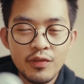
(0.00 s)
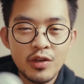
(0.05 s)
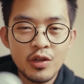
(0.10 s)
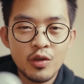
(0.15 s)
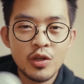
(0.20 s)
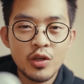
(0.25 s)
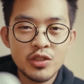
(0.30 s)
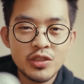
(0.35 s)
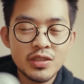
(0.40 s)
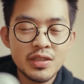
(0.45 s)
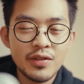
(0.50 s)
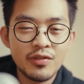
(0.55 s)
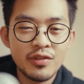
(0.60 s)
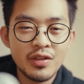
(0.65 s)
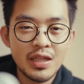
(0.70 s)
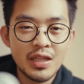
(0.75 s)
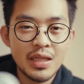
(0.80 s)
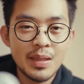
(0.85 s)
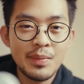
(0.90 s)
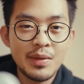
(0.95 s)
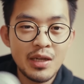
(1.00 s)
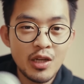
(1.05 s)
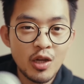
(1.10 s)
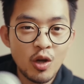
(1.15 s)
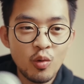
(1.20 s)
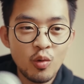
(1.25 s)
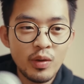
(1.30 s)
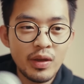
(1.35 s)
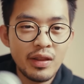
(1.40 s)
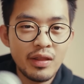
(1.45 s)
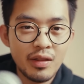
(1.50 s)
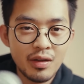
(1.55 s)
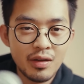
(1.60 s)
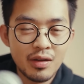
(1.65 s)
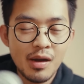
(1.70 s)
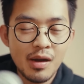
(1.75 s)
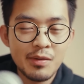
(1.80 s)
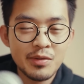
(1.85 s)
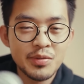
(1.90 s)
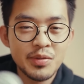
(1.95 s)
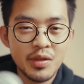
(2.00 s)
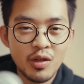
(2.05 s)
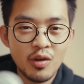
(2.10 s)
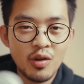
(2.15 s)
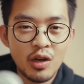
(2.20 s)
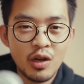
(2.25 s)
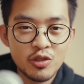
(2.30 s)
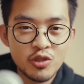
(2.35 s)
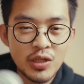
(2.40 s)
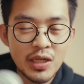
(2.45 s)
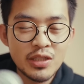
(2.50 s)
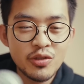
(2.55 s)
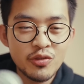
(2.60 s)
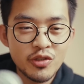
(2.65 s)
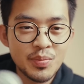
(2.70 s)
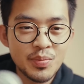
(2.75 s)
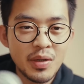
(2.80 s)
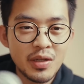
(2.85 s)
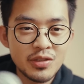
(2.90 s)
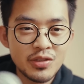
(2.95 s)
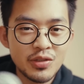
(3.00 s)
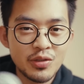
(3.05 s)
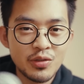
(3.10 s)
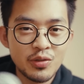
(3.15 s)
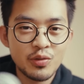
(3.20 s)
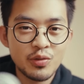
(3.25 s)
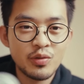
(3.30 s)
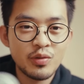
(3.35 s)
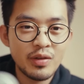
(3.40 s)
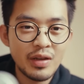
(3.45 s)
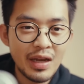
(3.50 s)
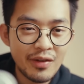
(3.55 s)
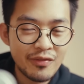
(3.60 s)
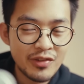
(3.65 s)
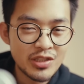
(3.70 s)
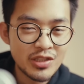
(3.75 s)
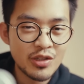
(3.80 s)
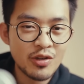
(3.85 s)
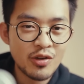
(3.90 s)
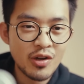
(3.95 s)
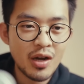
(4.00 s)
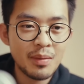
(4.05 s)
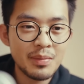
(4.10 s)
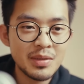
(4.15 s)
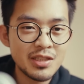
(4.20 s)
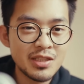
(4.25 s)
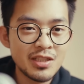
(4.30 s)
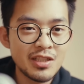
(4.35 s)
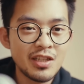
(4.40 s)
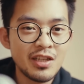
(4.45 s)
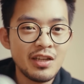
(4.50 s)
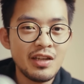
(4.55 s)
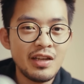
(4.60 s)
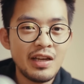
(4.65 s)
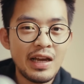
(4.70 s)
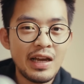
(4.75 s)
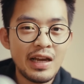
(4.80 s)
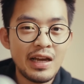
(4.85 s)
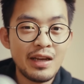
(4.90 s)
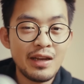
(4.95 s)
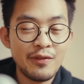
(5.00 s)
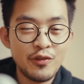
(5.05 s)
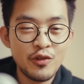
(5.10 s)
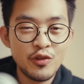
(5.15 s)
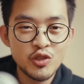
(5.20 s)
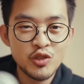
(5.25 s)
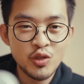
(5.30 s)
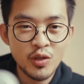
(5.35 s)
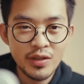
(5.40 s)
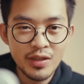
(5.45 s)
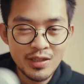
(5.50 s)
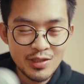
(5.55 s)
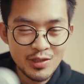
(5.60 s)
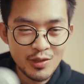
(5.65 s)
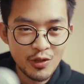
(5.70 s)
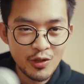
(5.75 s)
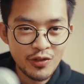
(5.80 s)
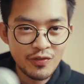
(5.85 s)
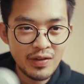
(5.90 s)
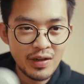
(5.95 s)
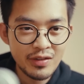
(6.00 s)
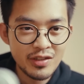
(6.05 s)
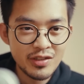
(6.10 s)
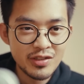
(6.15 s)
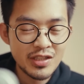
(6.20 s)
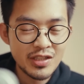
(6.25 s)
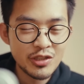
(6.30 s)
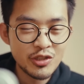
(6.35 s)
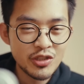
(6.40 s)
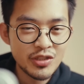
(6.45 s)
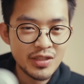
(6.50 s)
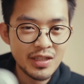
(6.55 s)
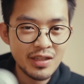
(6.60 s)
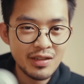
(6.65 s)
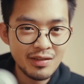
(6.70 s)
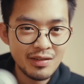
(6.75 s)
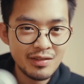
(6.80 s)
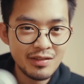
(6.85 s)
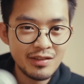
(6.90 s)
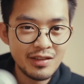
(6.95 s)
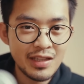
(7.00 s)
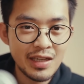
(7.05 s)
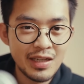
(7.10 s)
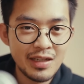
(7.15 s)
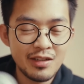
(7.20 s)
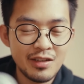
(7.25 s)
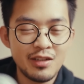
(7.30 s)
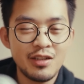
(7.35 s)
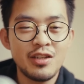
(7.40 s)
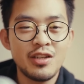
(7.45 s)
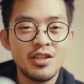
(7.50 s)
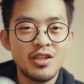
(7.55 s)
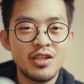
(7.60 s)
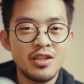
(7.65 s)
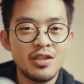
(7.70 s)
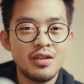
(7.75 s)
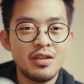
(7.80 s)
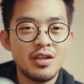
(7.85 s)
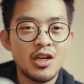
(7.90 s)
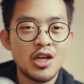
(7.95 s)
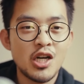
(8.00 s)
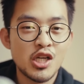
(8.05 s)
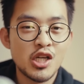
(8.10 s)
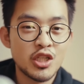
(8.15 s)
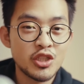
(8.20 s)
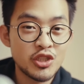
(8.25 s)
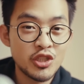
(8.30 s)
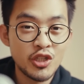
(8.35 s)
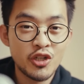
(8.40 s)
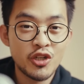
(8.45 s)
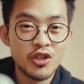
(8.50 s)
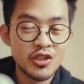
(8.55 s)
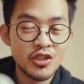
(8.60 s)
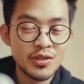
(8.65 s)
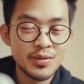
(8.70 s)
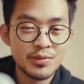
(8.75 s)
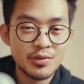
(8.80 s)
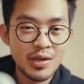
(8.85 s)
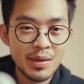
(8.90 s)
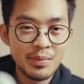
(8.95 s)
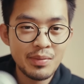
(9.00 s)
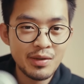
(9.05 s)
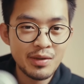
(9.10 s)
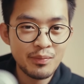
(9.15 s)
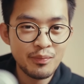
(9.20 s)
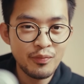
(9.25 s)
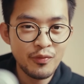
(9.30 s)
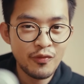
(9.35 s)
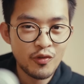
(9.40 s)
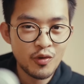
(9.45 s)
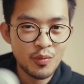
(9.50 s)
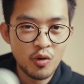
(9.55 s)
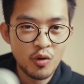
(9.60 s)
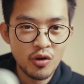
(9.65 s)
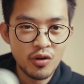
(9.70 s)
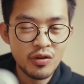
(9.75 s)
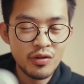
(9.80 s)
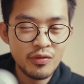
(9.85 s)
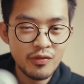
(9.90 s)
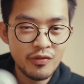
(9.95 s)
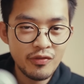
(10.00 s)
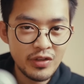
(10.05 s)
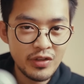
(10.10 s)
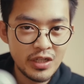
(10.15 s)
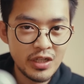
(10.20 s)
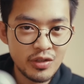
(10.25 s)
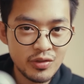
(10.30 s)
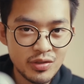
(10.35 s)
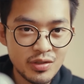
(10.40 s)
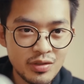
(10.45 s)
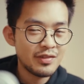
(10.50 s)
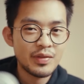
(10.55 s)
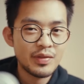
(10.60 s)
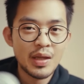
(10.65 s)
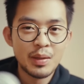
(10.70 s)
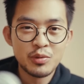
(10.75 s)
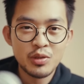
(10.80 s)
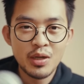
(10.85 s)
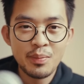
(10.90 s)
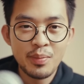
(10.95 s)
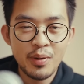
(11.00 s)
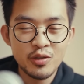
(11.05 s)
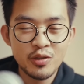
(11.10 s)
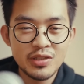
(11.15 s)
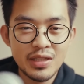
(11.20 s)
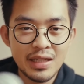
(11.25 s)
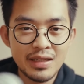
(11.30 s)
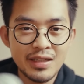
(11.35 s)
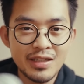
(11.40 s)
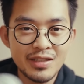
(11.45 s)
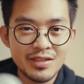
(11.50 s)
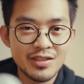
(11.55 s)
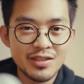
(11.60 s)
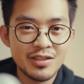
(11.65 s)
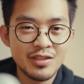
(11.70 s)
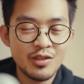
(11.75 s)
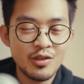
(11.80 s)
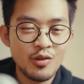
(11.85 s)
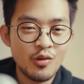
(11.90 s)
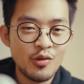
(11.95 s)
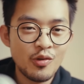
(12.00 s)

you have any questions, definitely let me know in the comments below. I'll try to respond to every single comment. And if you enjoy this or you found this interesting, then consider subscribing for more videos. I'm trying to post at least